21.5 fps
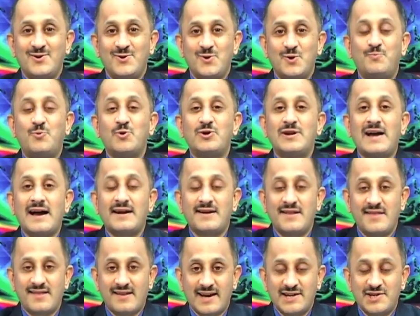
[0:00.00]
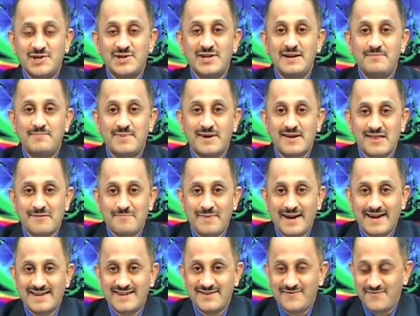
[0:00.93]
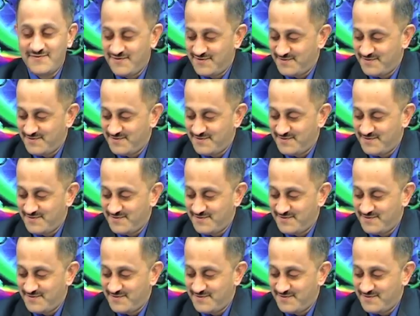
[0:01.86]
to put our discussion in perspective.